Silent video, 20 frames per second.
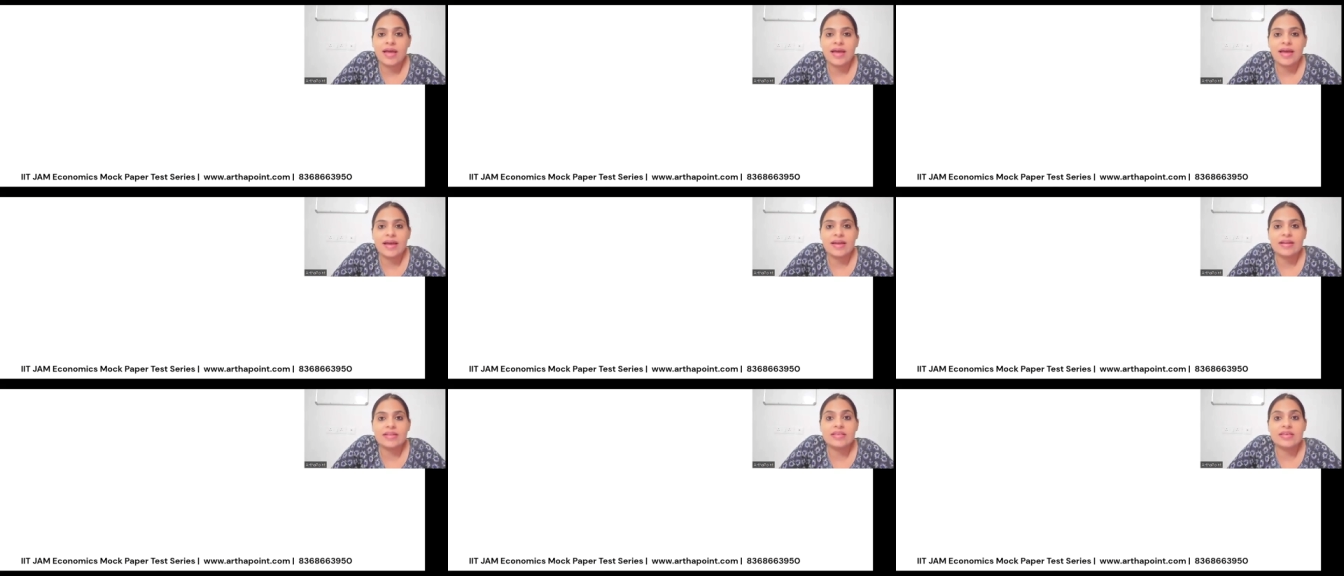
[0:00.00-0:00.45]

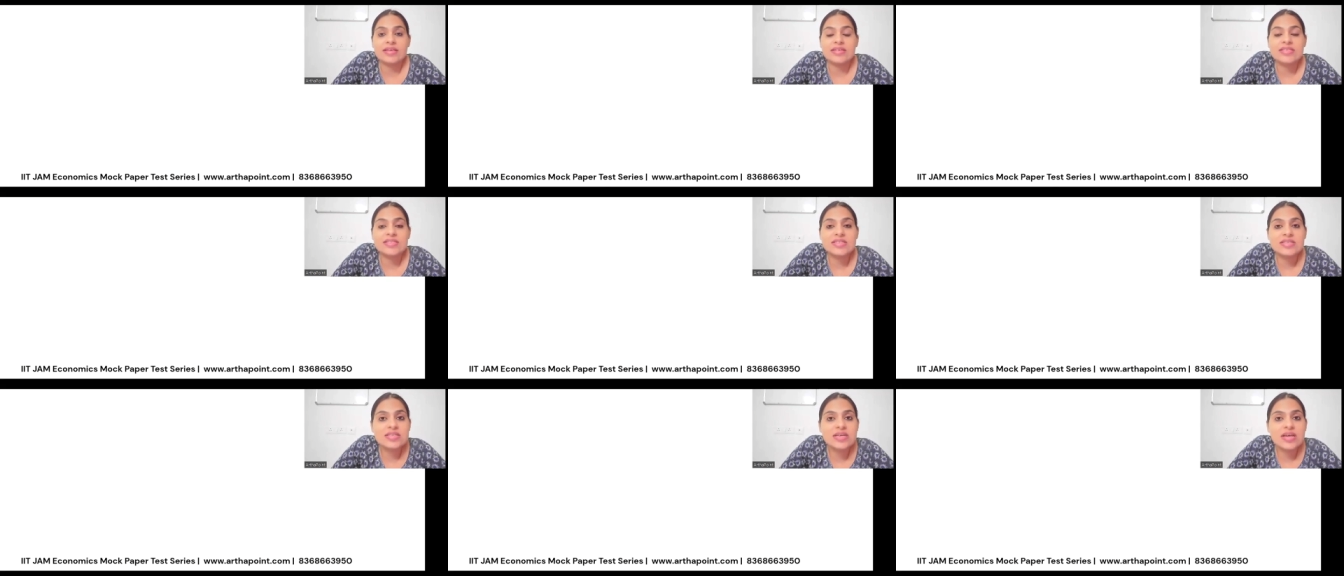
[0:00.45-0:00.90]
and they
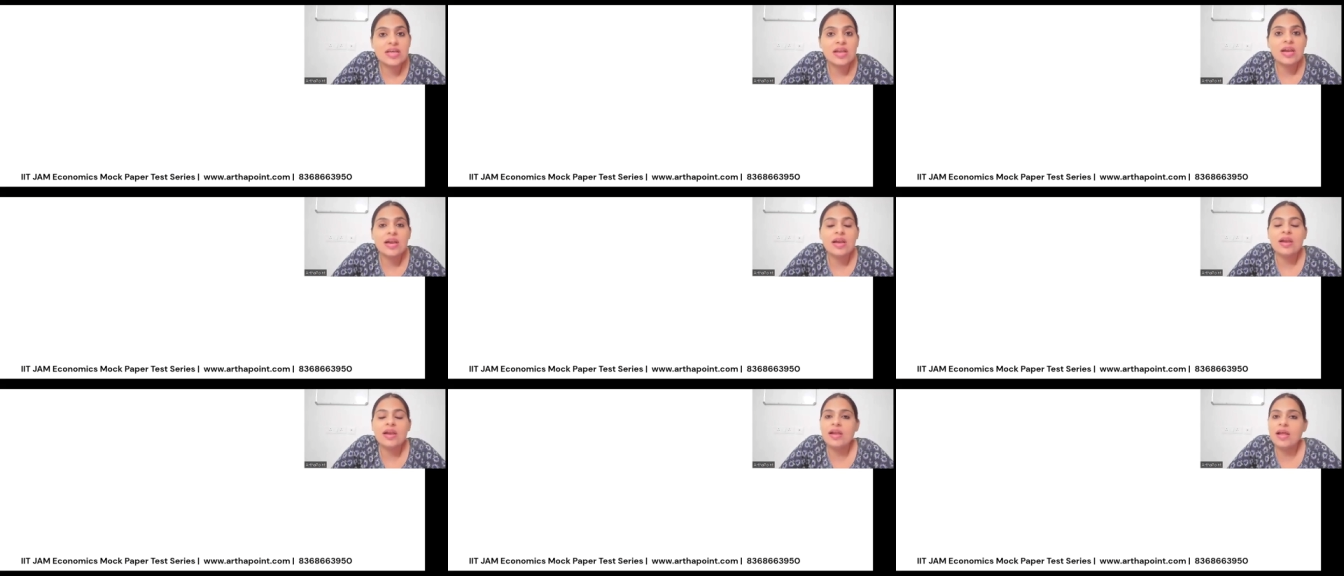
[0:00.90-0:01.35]

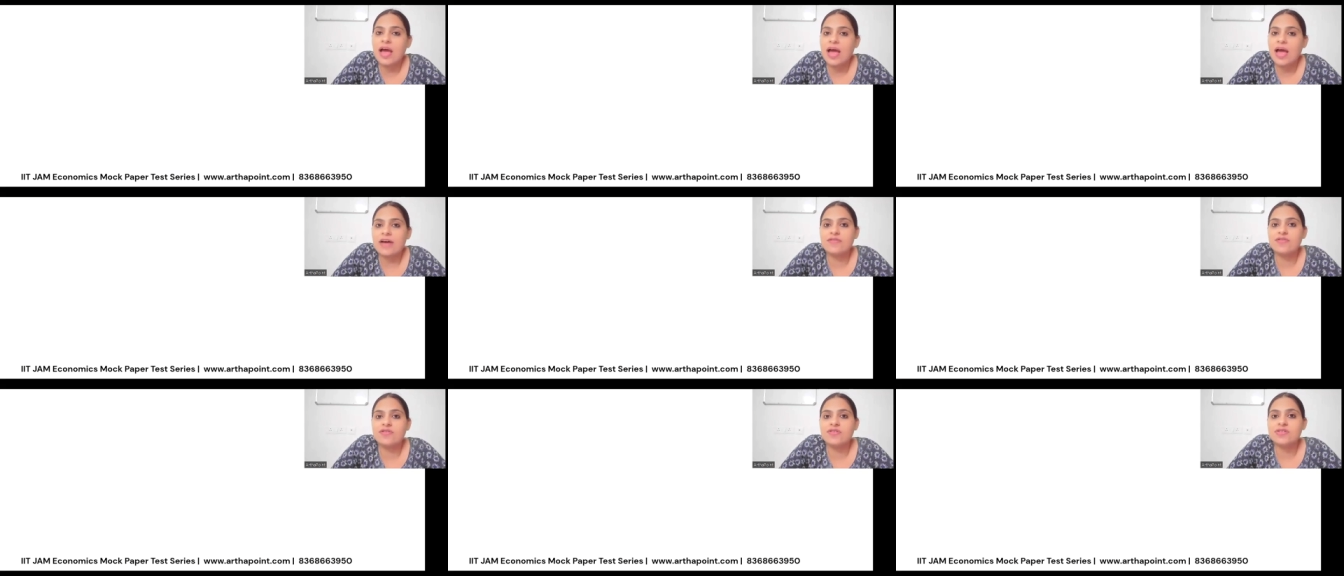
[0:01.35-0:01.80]
still
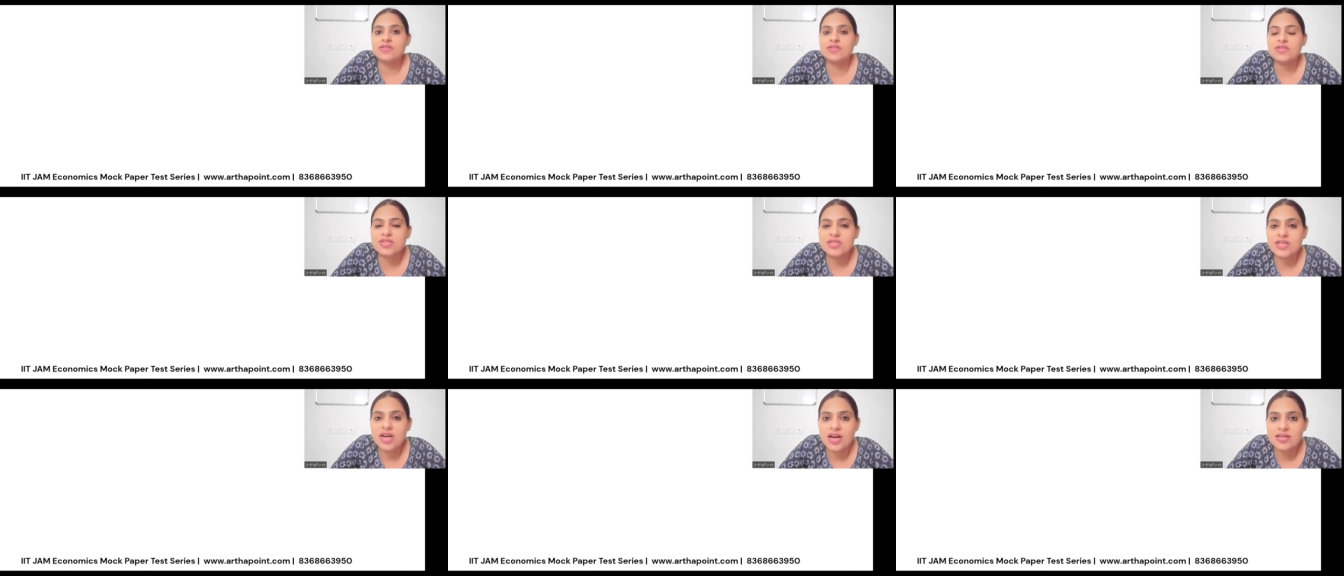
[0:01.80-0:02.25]

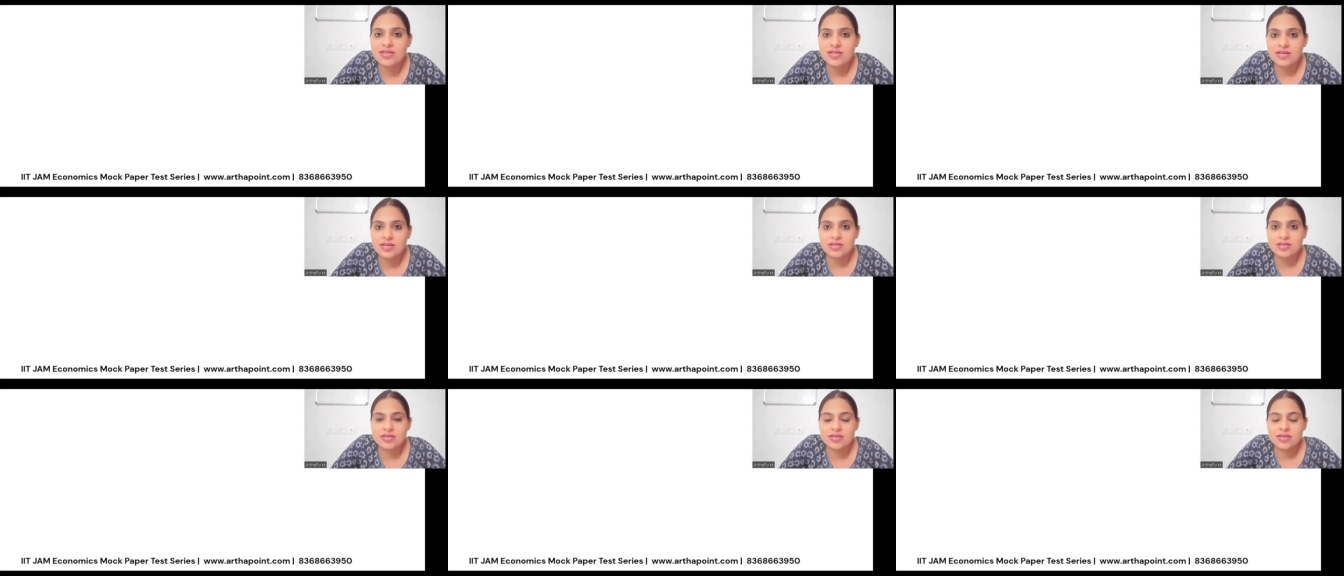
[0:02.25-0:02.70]
haven't
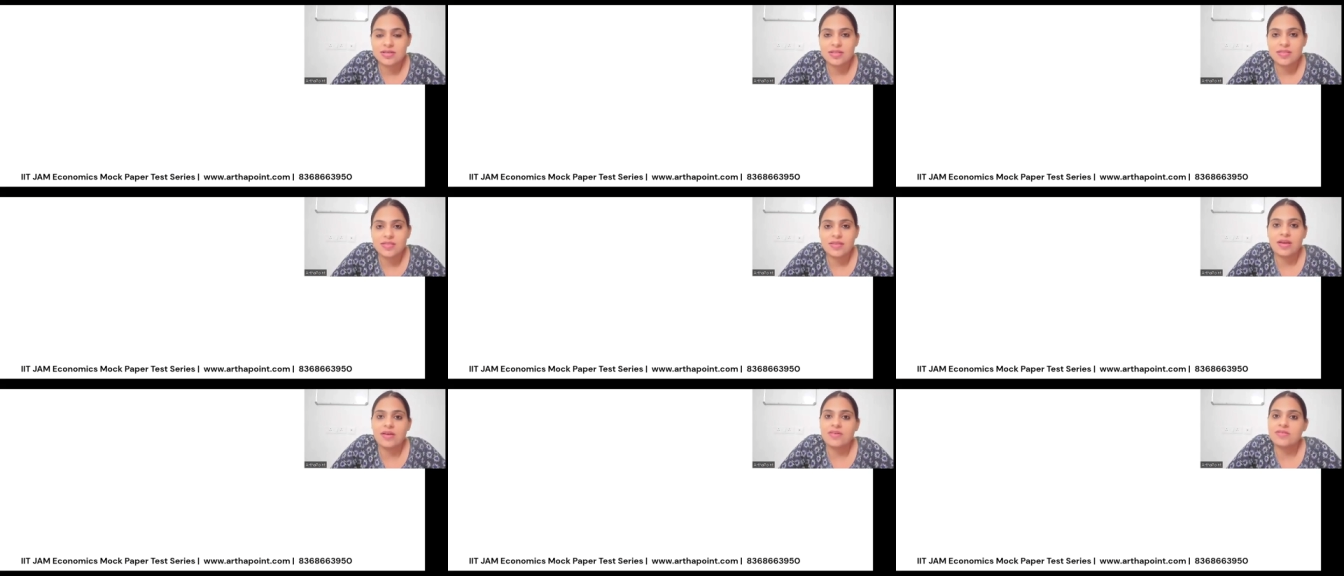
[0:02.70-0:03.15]
started
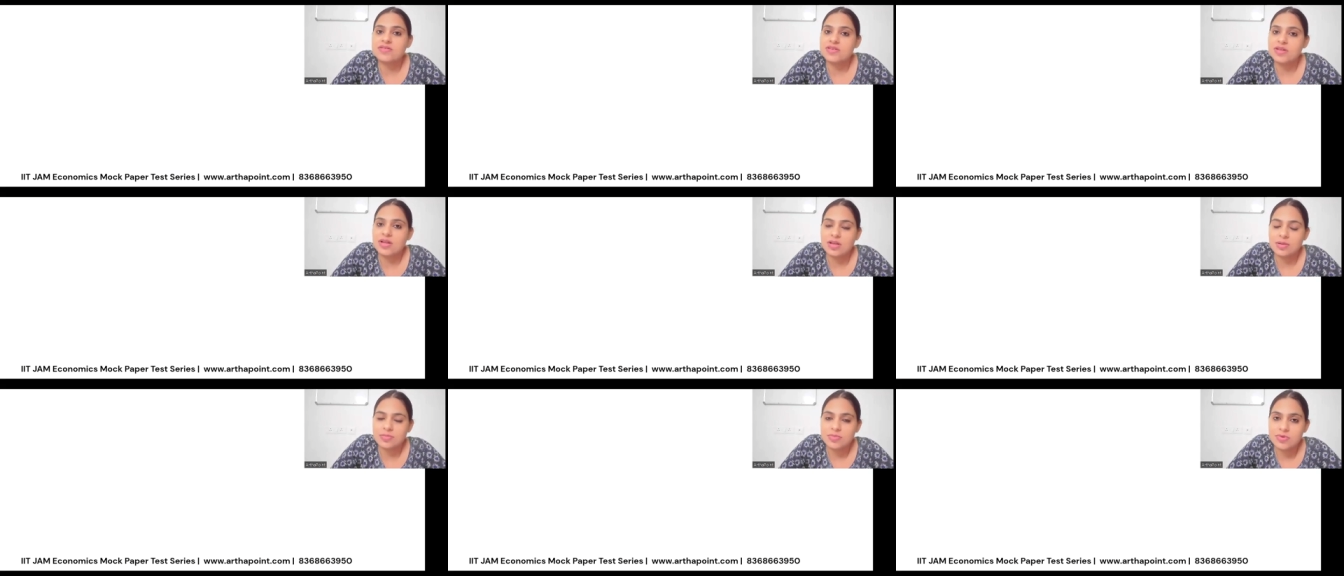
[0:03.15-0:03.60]
their
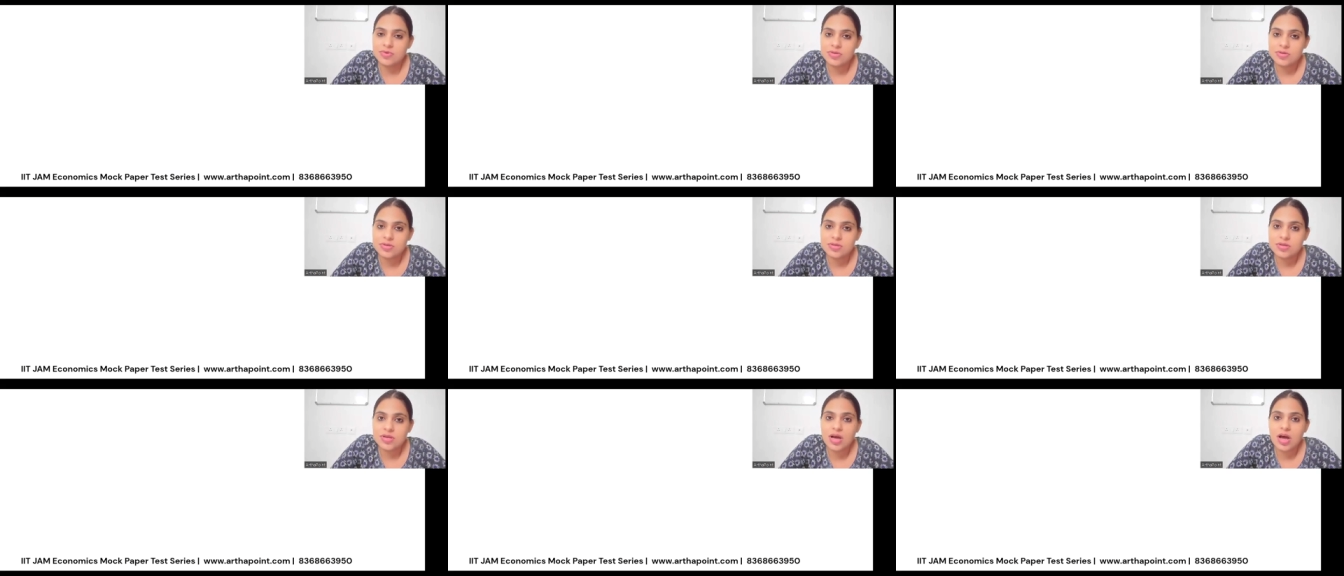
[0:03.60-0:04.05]

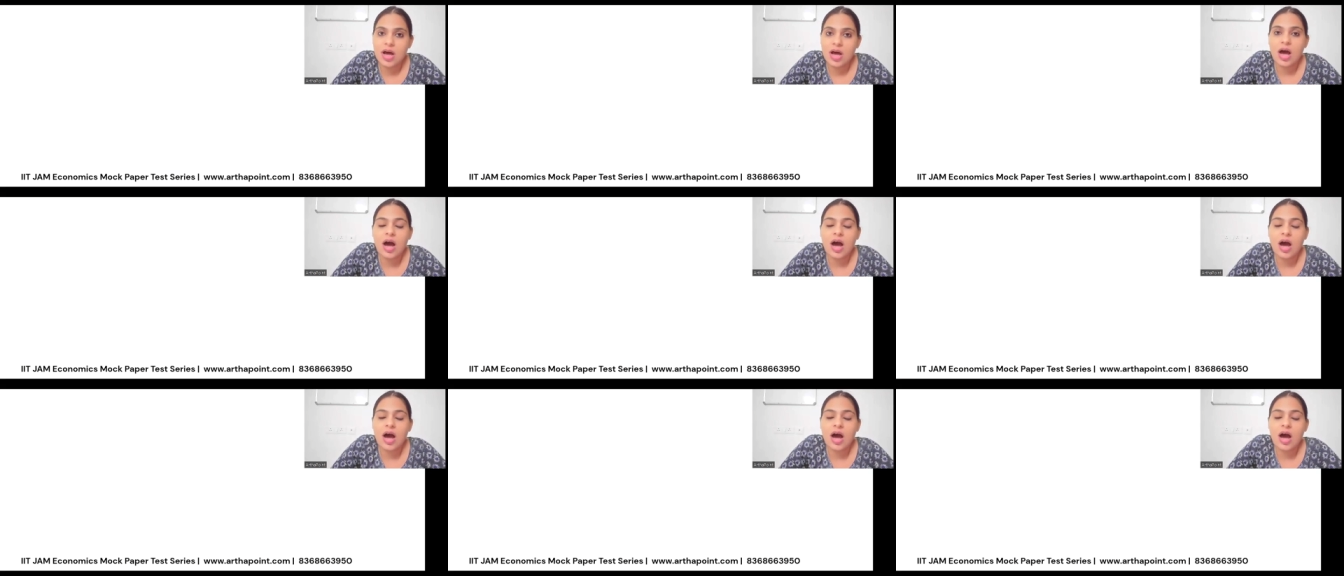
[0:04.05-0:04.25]
syllabus.